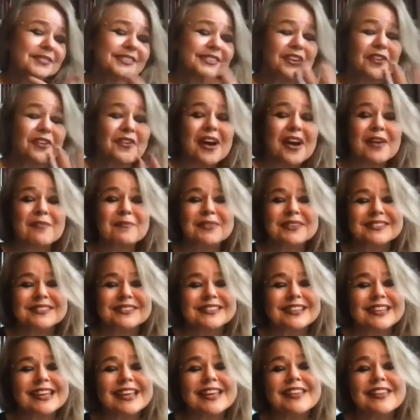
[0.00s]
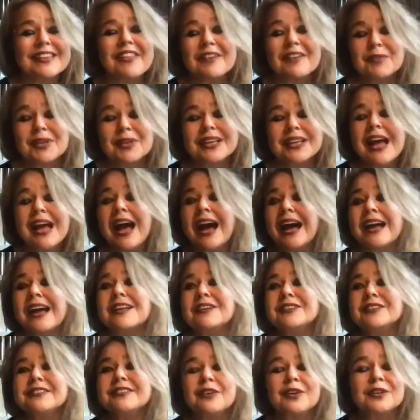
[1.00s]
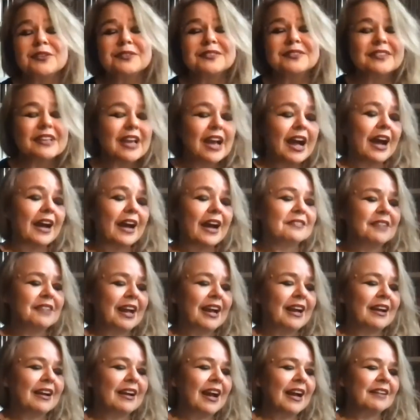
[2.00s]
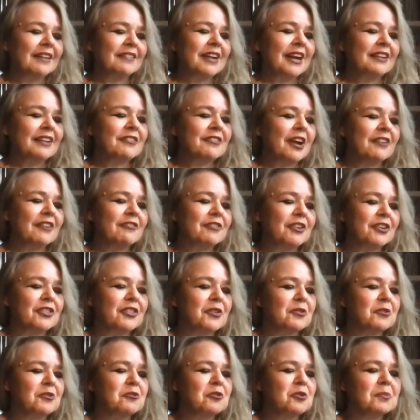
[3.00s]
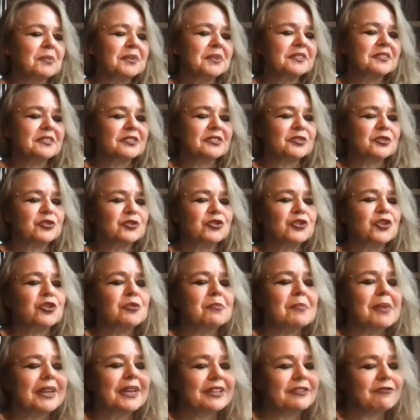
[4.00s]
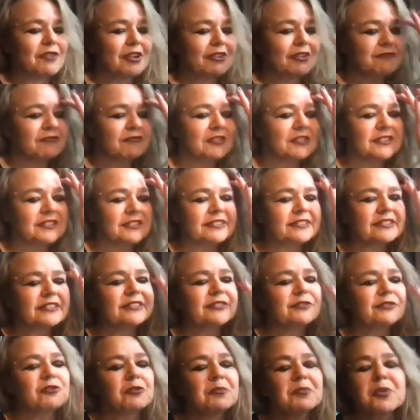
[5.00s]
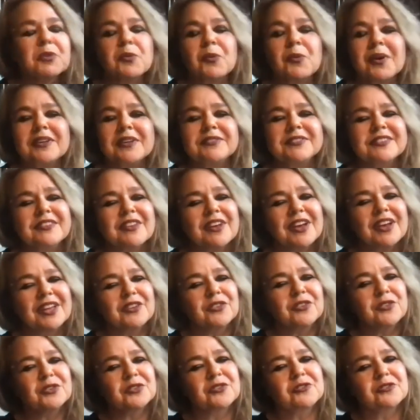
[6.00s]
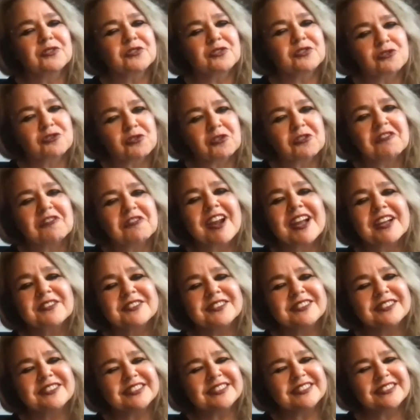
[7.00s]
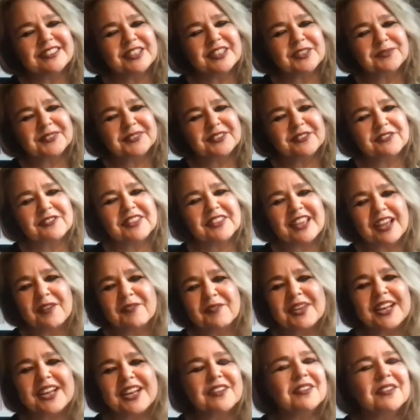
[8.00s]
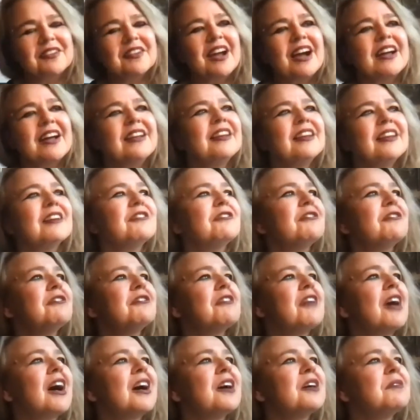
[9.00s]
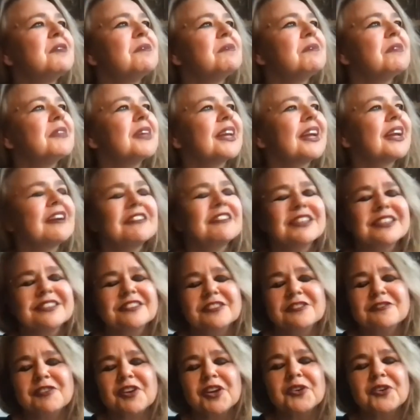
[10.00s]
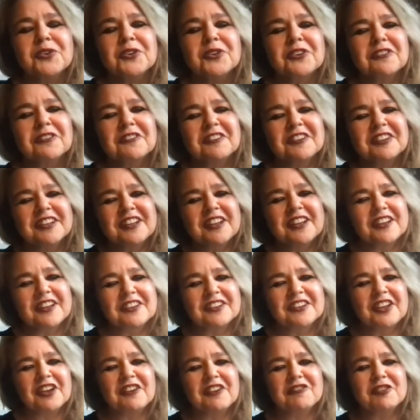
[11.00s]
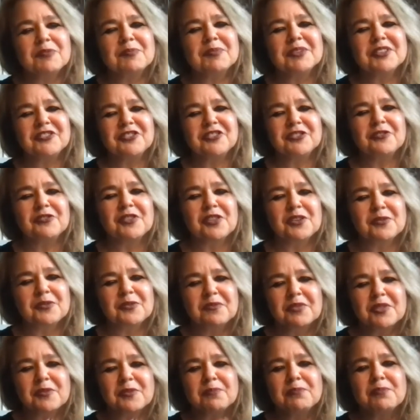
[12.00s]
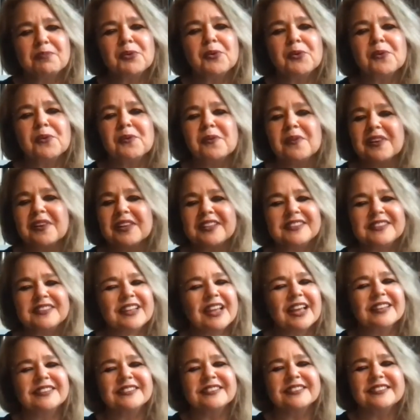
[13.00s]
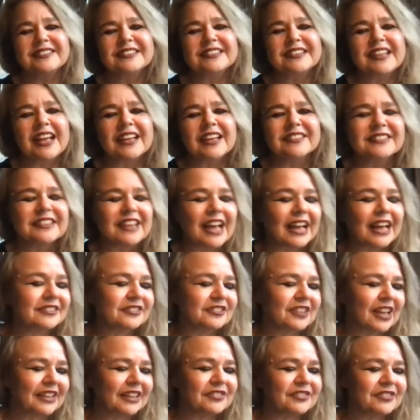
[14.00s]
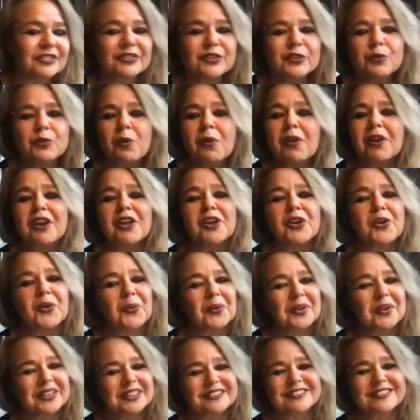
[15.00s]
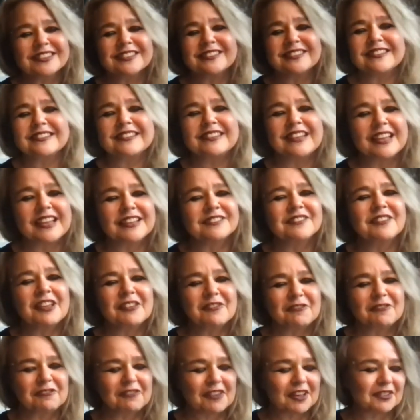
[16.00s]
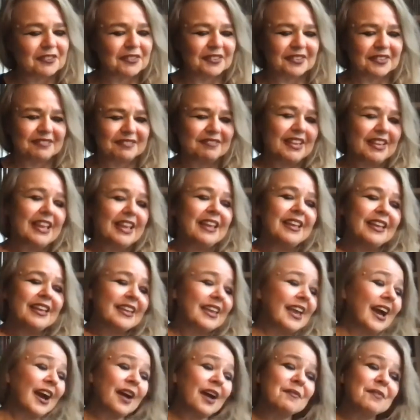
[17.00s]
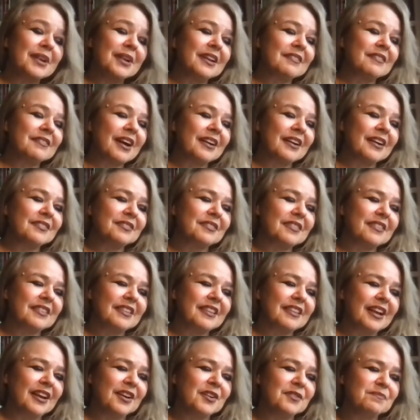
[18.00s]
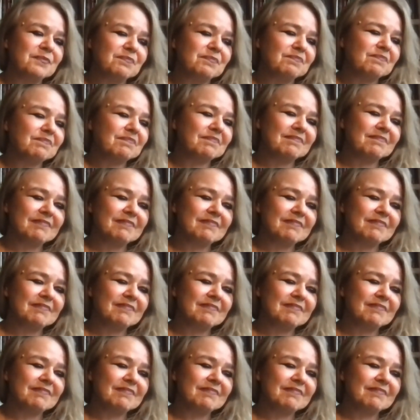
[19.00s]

so happy to hear that. And also, I was I, I, I felt there were almost too many references from the waves that I could draw out in terms of the. I mean, I I love um, the character Rhoda and her, and her image of the, the pool and and and and and the swallow, and it just it, it felt. Mm-hmm. I mean, I, I um